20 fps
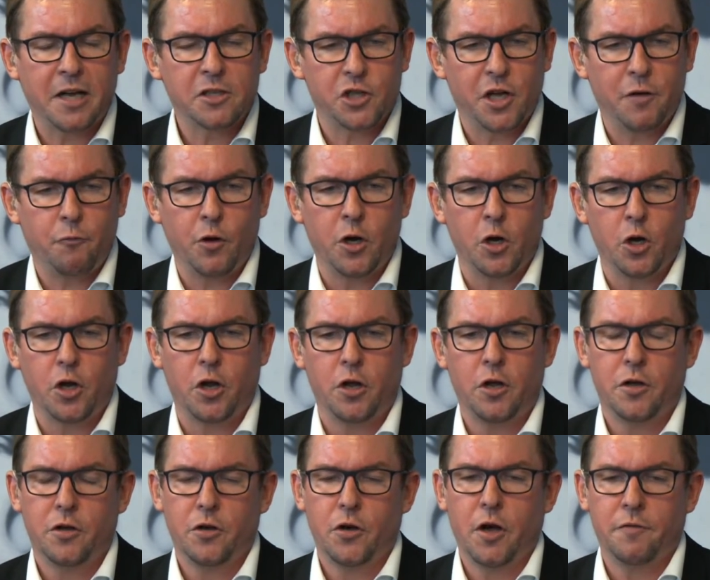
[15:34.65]
So if we look
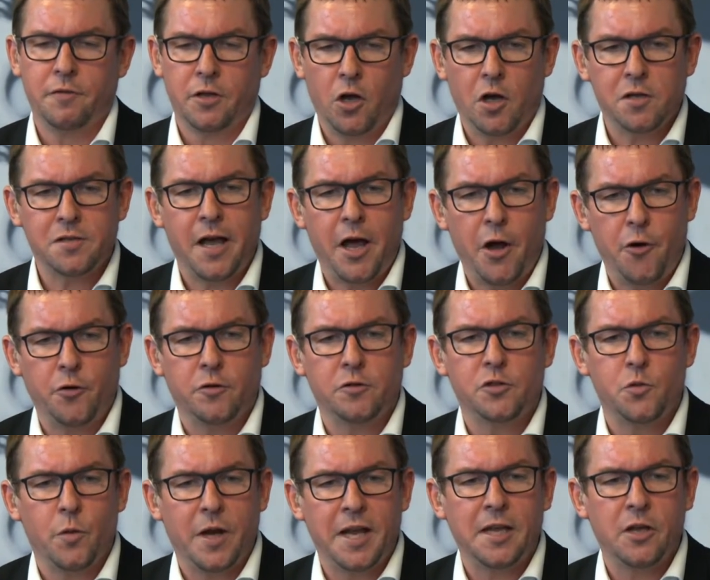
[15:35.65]
over the last
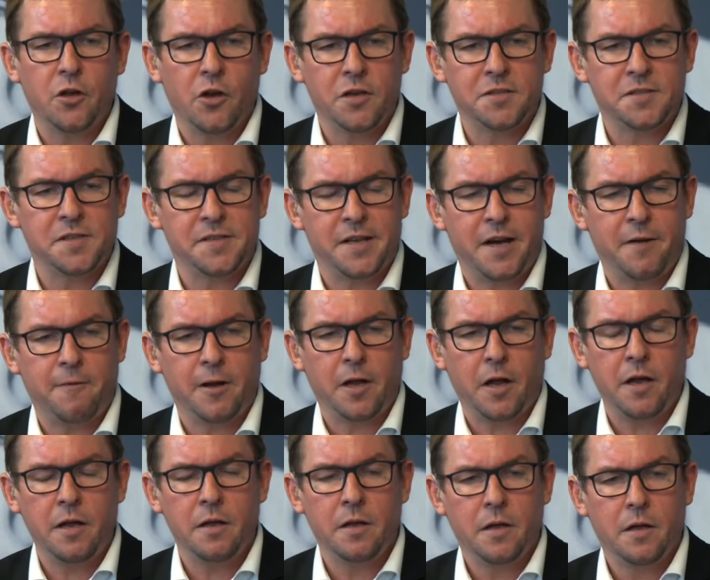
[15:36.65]
120 years in South
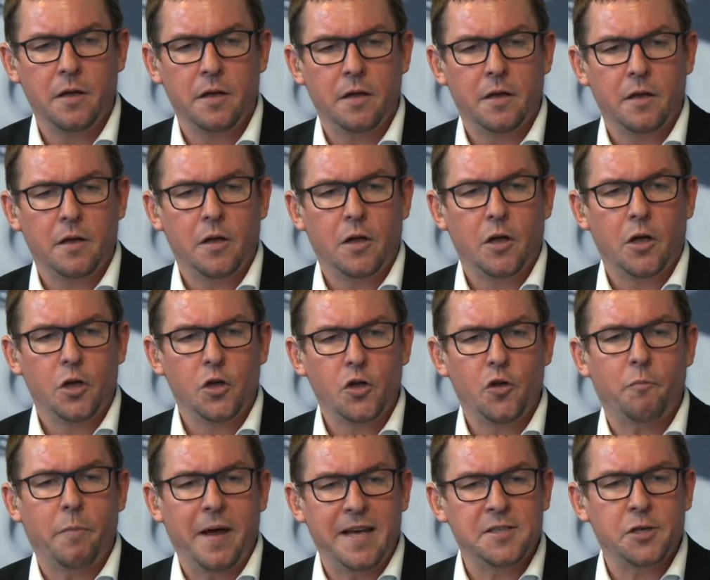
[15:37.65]
Africa,
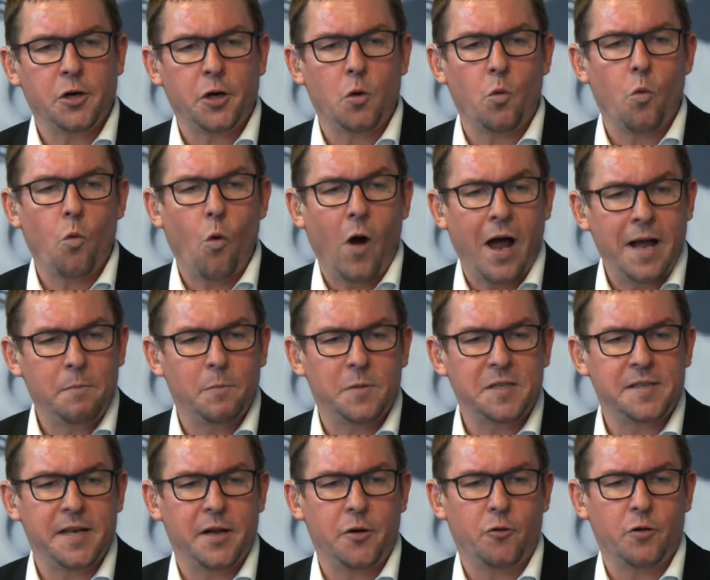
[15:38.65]
you've basically got a
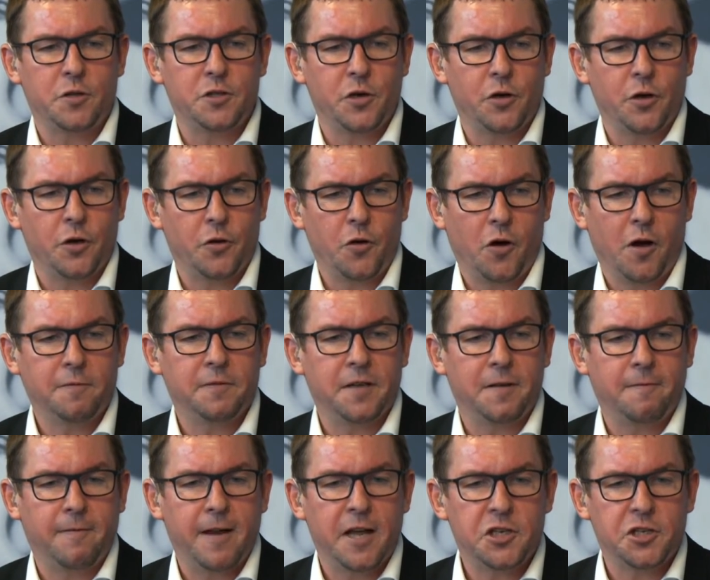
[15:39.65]
1% return after
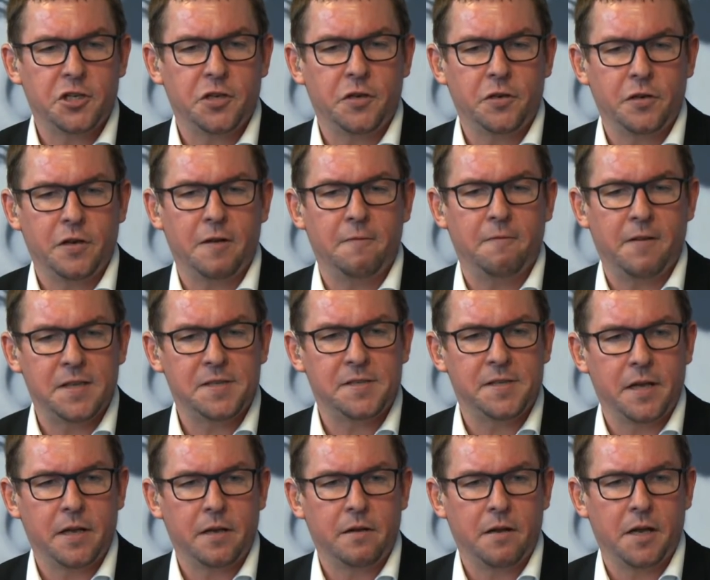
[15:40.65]
inflation
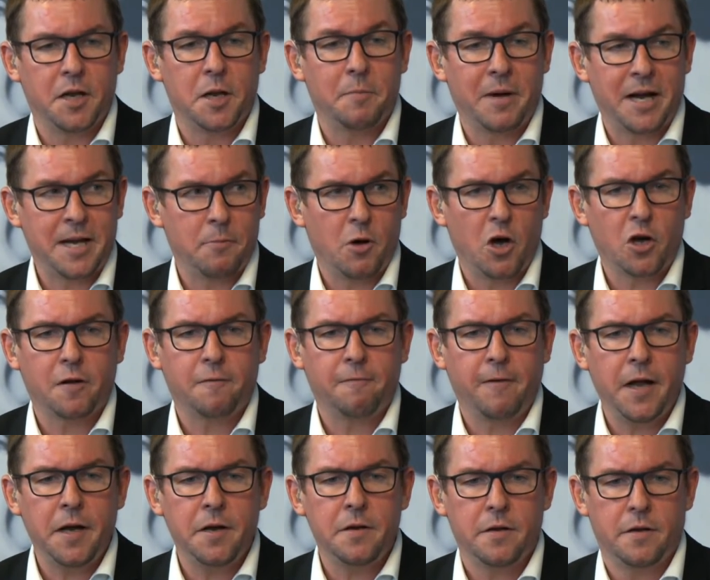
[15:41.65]
investing in a money market
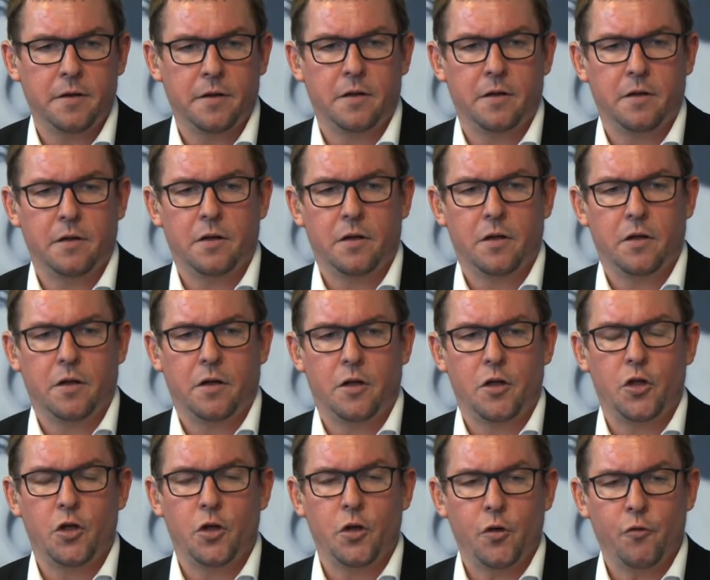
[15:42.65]
fund.
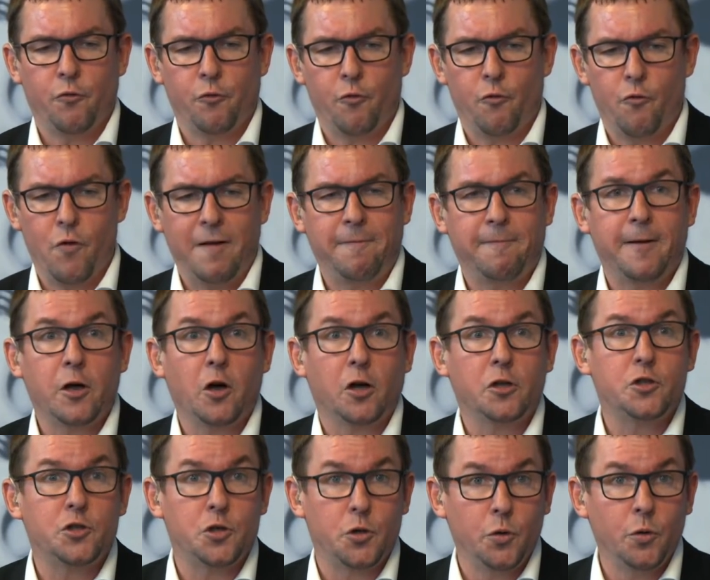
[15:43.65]
You've roughly got
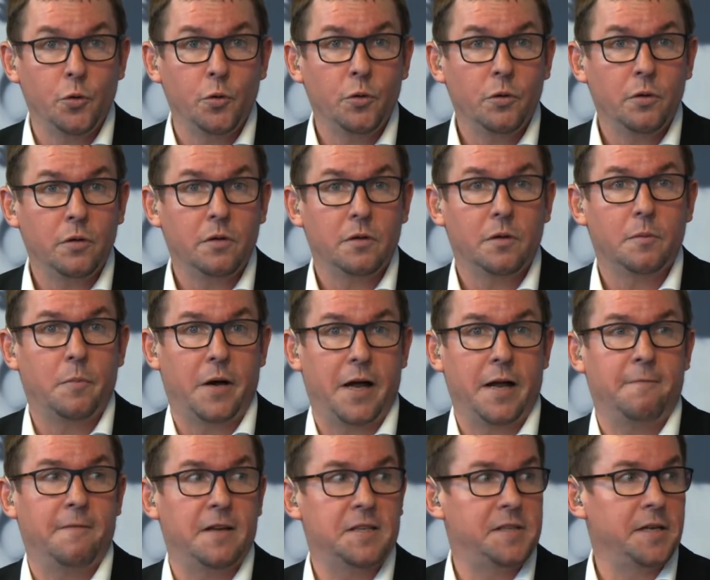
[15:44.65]
2 by
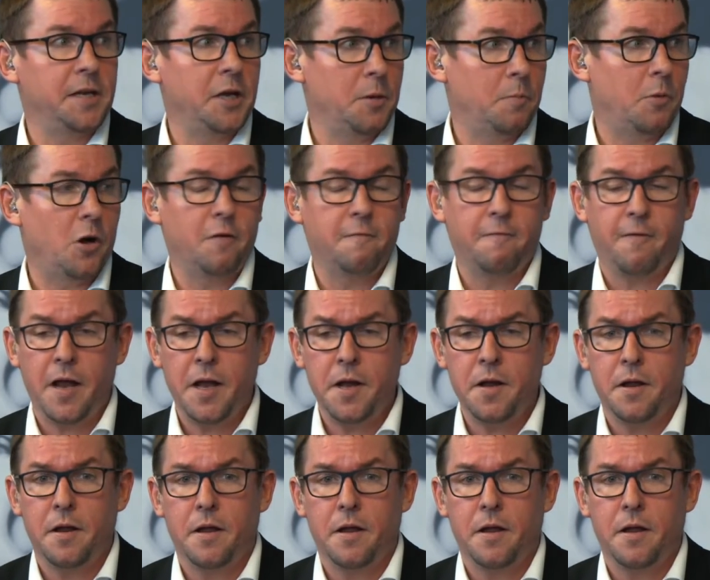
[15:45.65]
investing in a bond fund.